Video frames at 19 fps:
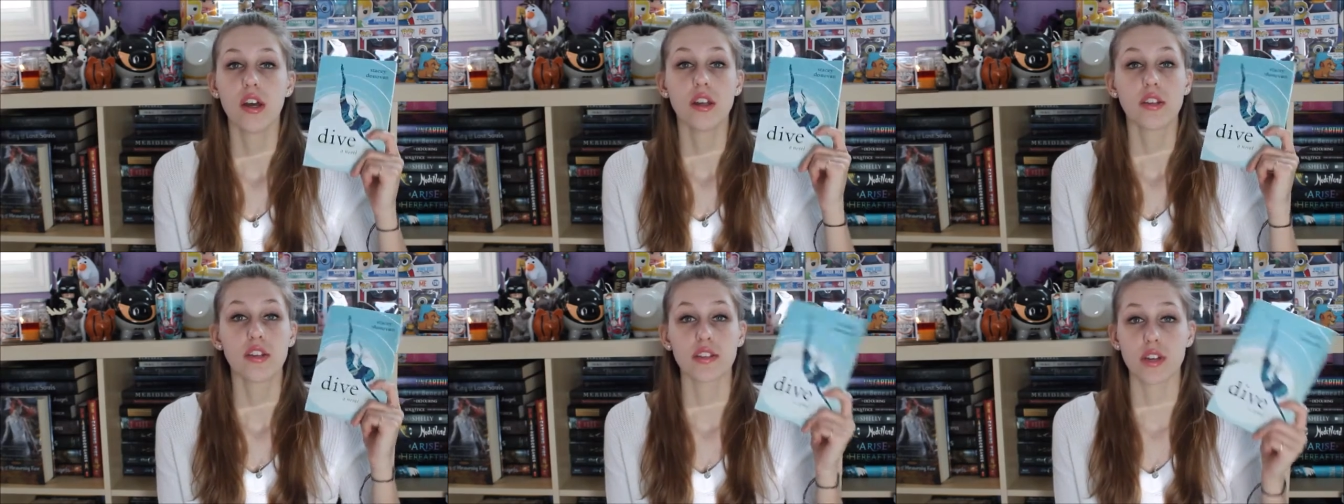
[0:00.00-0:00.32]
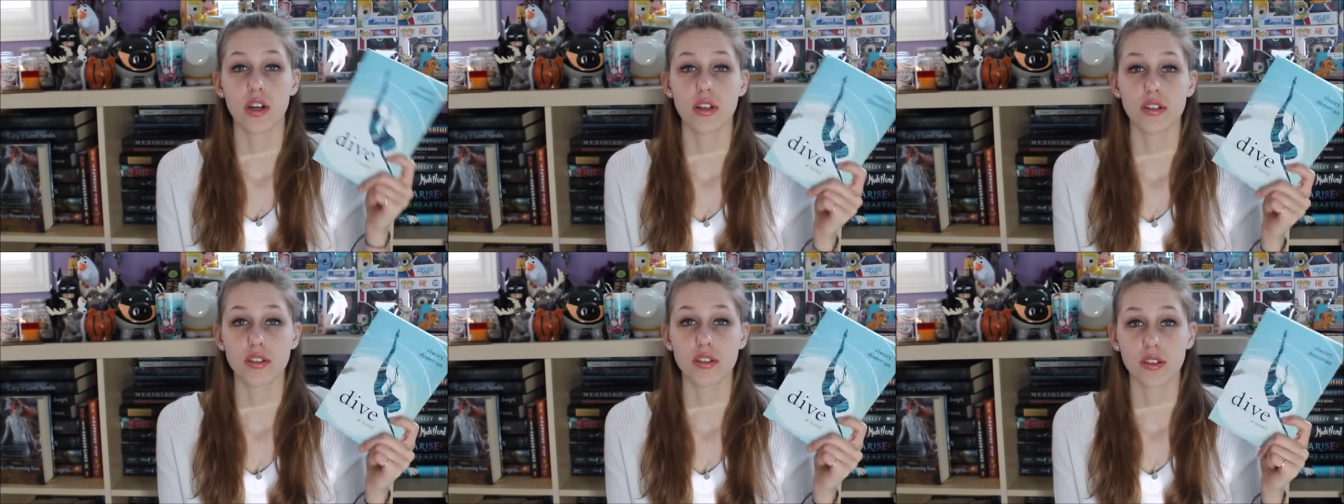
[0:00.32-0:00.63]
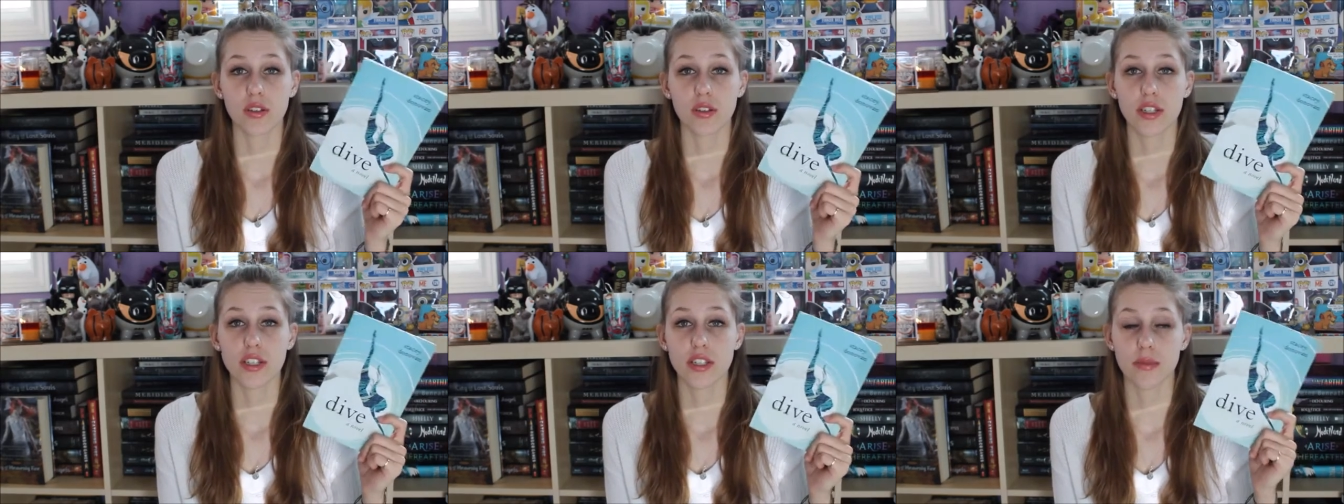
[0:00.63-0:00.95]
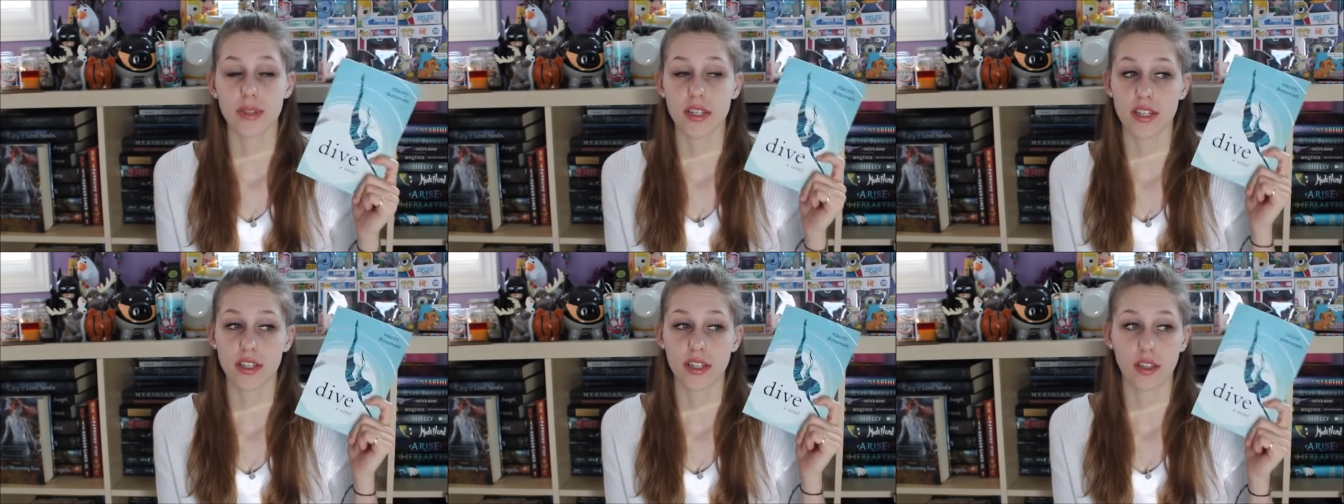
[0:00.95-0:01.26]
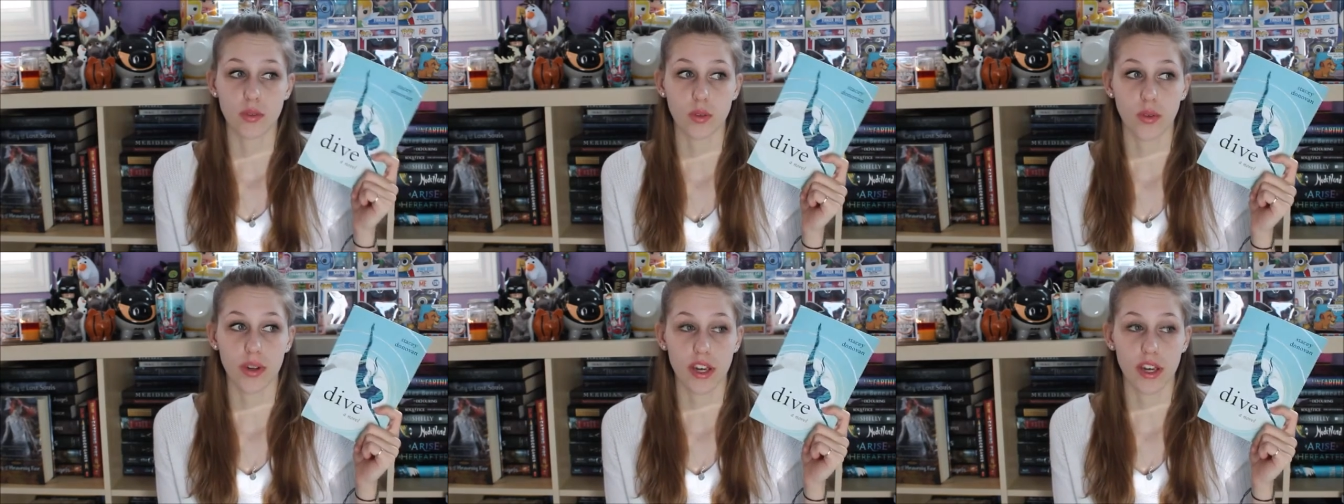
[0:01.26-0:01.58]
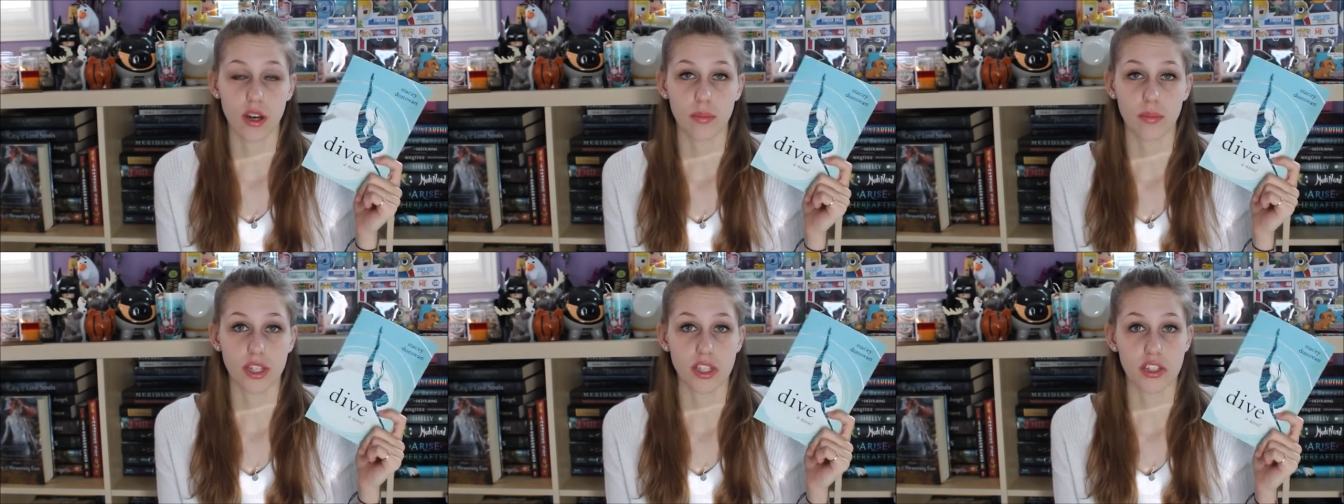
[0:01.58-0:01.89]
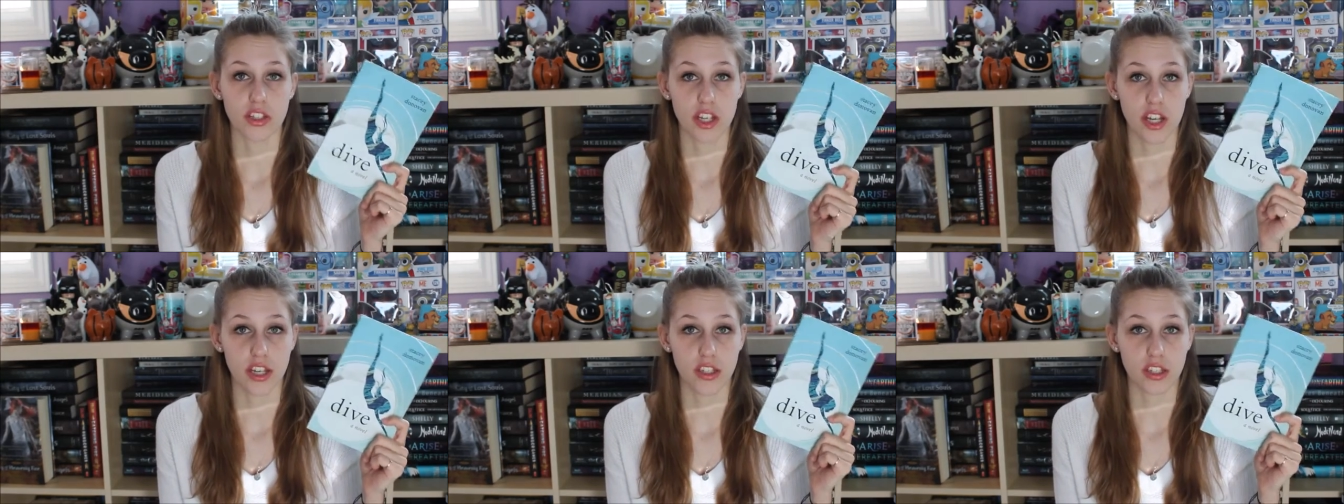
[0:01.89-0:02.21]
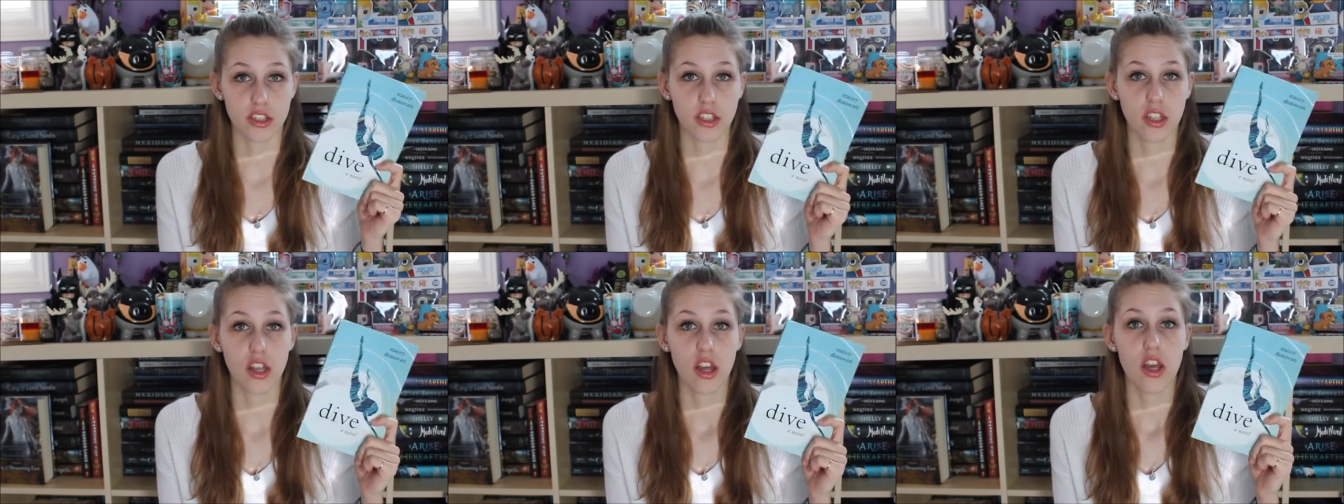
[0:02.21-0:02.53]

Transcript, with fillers: There's also going to be a giveaway on my channel,